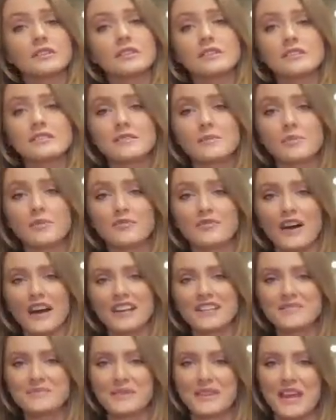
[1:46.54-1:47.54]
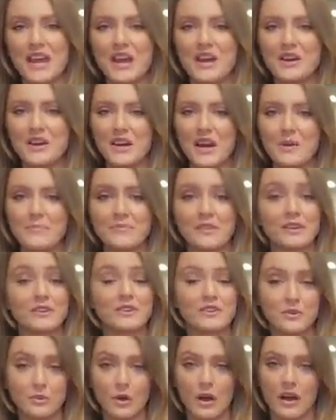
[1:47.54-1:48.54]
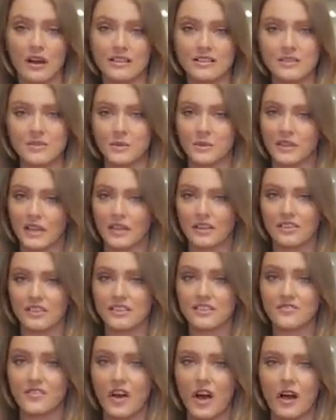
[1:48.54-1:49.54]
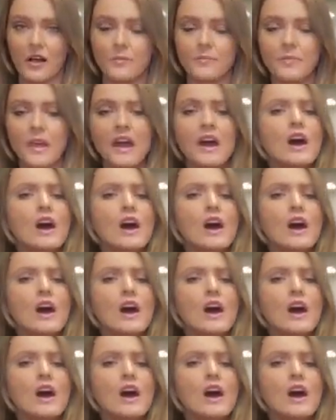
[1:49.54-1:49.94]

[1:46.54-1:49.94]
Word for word: goodies it provides when they hook up their new console later this fall.